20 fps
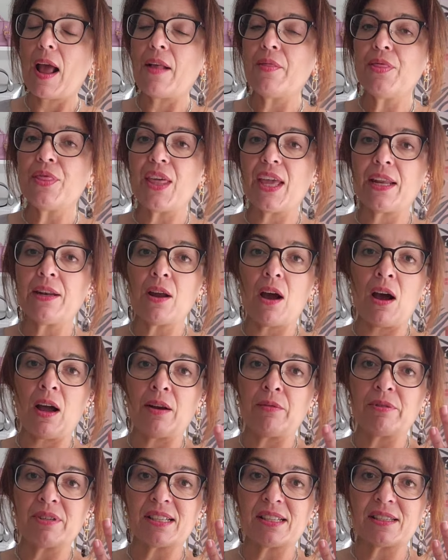and then
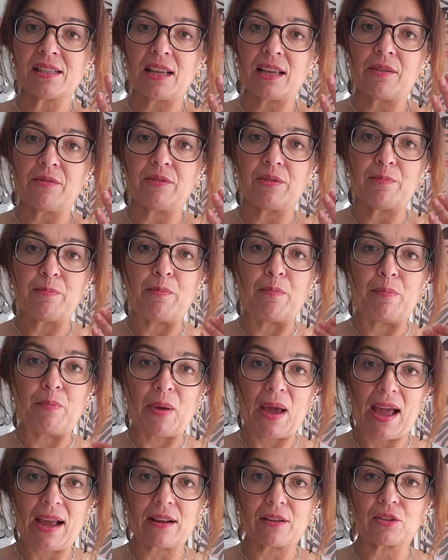I received
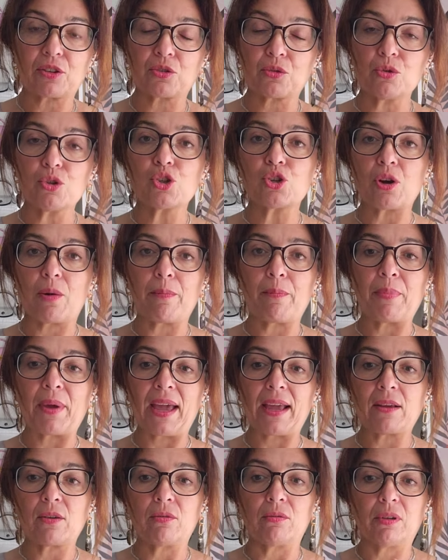back through shop
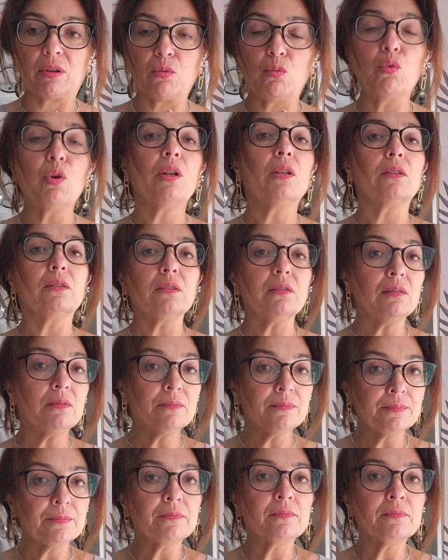back, or I will